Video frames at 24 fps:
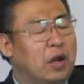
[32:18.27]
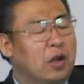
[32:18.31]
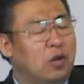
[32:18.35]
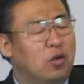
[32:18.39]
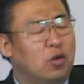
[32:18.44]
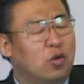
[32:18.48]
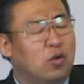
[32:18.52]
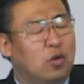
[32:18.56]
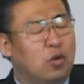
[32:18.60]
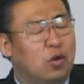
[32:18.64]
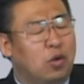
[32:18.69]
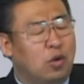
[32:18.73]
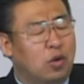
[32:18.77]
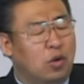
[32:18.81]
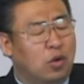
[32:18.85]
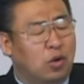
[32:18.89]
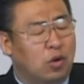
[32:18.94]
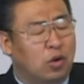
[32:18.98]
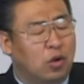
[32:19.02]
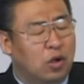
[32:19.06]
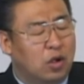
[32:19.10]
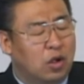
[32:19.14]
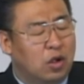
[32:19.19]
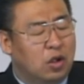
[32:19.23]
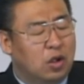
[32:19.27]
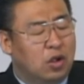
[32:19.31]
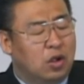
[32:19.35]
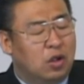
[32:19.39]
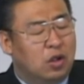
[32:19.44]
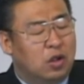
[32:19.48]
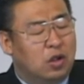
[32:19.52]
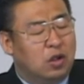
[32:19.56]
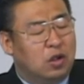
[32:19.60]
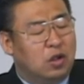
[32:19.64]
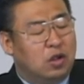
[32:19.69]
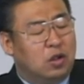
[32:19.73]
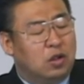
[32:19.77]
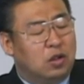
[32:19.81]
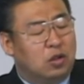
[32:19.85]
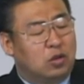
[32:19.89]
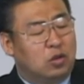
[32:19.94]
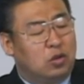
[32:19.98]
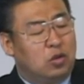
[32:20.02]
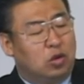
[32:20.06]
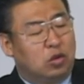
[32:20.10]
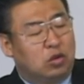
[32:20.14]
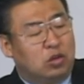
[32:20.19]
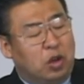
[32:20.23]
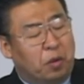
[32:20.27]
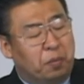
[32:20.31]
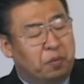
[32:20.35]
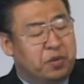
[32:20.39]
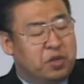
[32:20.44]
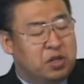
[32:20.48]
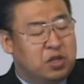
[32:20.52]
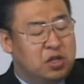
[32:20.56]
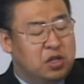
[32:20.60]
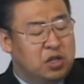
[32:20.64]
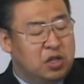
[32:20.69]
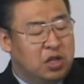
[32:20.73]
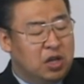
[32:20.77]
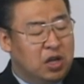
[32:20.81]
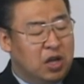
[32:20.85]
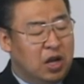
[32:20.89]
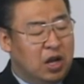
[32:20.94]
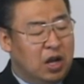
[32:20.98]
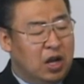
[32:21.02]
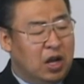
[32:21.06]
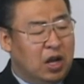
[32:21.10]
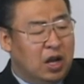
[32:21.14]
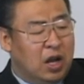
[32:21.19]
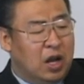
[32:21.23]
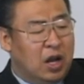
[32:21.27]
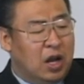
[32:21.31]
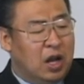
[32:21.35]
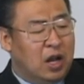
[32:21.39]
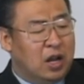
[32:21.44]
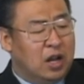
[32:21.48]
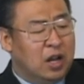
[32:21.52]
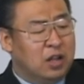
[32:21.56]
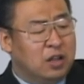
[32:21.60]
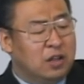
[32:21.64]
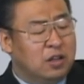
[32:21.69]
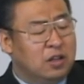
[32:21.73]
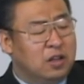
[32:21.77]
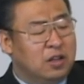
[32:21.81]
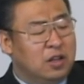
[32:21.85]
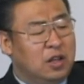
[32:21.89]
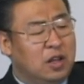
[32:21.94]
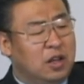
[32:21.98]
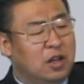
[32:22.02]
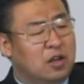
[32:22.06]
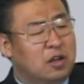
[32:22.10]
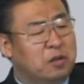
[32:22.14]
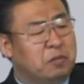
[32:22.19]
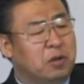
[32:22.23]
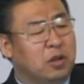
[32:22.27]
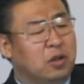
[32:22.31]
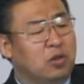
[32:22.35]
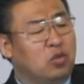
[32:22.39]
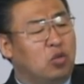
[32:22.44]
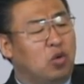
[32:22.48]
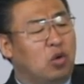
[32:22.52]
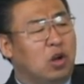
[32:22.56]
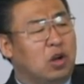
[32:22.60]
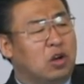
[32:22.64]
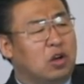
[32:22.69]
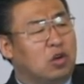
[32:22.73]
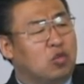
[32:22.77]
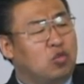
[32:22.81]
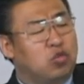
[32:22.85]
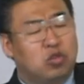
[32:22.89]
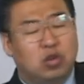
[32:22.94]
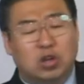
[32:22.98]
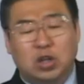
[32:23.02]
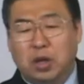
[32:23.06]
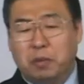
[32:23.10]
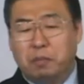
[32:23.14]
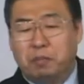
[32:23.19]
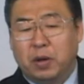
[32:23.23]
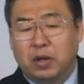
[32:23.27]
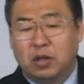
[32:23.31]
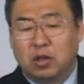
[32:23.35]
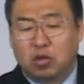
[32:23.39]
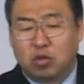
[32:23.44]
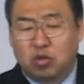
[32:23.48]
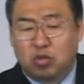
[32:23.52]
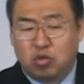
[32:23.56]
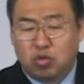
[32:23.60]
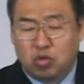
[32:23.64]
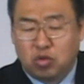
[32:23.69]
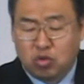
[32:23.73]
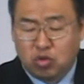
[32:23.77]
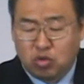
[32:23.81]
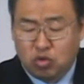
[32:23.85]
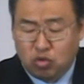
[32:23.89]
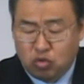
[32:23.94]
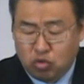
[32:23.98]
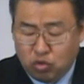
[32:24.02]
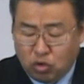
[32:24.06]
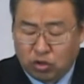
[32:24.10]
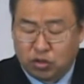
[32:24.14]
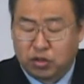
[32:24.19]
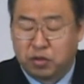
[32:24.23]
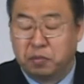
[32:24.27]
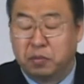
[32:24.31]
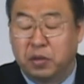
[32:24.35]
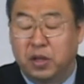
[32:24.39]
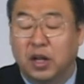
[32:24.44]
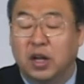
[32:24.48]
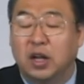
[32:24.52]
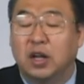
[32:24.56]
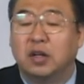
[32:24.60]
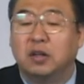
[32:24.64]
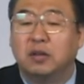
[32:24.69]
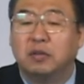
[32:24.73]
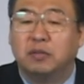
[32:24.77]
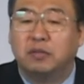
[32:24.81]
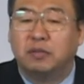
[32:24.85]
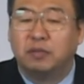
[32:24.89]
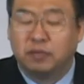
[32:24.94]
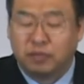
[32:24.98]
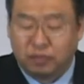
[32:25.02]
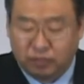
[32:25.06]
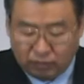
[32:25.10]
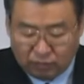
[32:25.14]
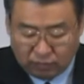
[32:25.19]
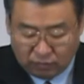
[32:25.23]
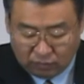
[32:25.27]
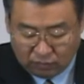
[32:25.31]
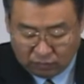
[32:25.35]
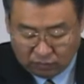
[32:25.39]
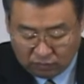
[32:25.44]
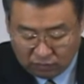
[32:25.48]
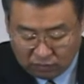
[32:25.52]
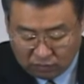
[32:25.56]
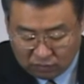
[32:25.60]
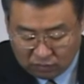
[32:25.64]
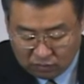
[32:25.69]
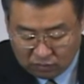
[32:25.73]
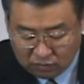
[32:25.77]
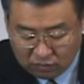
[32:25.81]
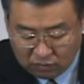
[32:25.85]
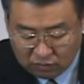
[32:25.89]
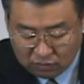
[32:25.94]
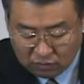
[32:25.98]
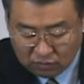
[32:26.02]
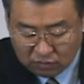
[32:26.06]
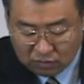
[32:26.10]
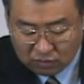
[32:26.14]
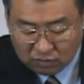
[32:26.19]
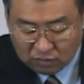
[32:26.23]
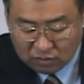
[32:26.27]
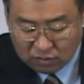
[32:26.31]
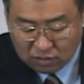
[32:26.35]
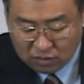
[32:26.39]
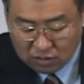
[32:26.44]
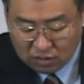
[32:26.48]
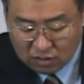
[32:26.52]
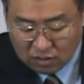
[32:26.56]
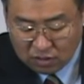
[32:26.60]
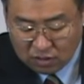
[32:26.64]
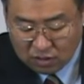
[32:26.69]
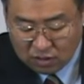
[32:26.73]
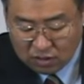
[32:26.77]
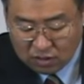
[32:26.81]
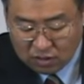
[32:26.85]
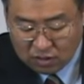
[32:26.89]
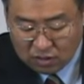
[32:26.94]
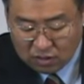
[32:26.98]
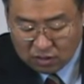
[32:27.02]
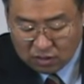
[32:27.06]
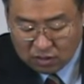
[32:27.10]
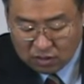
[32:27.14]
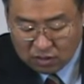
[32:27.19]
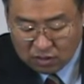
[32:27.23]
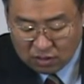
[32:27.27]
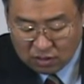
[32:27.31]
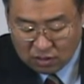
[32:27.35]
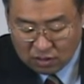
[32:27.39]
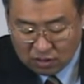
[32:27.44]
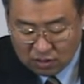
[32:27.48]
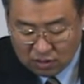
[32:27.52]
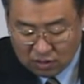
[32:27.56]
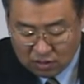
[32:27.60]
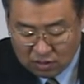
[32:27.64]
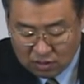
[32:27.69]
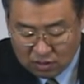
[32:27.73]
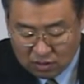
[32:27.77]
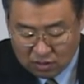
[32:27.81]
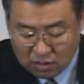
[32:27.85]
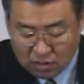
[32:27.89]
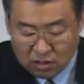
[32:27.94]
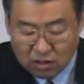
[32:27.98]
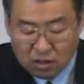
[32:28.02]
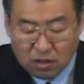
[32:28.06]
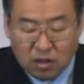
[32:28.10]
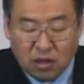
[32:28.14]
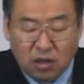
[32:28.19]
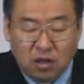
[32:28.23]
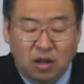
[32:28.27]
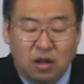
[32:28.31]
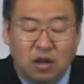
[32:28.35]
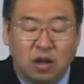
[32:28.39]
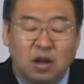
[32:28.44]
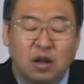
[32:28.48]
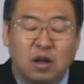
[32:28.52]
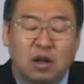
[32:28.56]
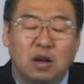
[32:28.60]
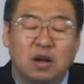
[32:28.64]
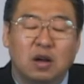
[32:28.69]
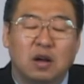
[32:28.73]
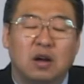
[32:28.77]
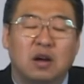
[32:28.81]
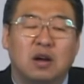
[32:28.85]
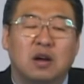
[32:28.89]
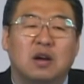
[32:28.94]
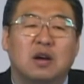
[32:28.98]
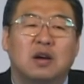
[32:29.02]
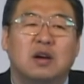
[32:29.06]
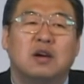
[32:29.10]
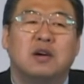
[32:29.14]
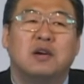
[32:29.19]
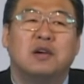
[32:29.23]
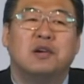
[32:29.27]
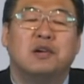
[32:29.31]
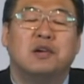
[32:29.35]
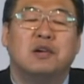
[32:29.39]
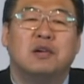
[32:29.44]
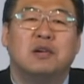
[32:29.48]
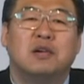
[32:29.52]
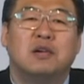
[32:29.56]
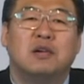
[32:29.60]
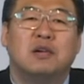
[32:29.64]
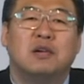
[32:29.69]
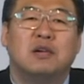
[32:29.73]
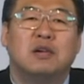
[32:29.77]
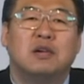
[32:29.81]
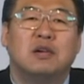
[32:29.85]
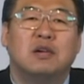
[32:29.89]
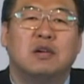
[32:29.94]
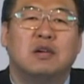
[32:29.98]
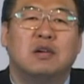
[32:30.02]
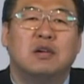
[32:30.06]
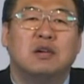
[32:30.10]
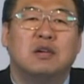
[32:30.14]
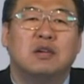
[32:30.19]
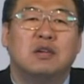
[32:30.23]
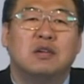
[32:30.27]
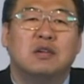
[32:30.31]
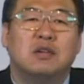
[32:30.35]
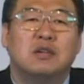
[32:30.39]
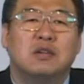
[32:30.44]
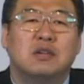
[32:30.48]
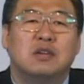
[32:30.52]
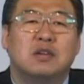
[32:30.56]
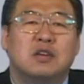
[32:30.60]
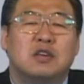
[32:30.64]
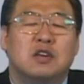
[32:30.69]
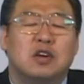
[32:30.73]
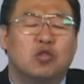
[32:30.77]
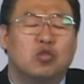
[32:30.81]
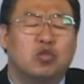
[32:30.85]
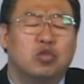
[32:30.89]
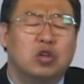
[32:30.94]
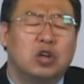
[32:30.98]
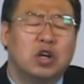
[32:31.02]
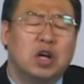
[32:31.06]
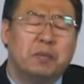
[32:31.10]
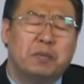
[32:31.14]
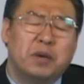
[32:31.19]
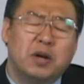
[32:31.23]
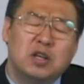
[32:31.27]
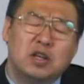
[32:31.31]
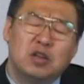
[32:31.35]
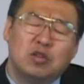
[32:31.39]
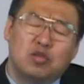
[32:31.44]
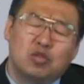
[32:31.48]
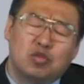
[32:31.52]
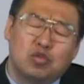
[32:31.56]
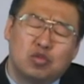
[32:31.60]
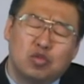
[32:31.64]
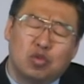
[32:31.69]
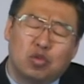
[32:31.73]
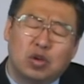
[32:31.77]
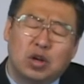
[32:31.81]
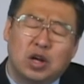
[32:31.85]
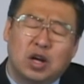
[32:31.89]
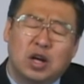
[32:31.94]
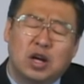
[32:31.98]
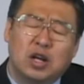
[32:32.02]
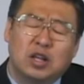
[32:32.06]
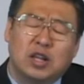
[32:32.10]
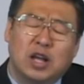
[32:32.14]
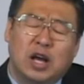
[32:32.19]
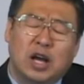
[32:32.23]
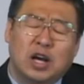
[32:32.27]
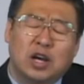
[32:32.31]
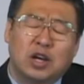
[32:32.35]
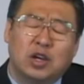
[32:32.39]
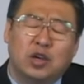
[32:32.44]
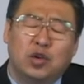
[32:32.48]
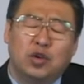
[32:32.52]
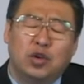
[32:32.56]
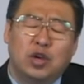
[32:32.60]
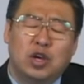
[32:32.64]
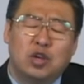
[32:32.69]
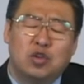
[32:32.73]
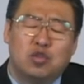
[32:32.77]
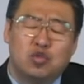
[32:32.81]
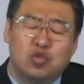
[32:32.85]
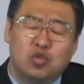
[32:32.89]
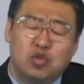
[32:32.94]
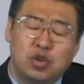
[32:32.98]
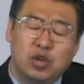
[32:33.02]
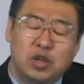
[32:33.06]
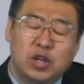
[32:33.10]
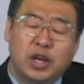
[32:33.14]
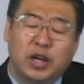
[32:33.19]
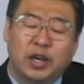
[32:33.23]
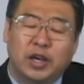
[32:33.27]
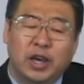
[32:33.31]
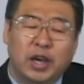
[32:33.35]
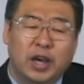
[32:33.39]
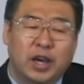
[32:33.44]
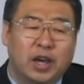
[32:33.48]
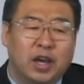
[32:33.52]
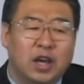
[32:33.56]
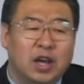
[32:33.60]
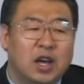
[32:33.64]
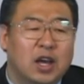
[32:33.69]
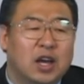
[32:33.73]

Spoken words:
In all cases of illegal possession of an ox, a donkey, a sheep, a garment, or any other lost property about which somebody says, "This is mine,"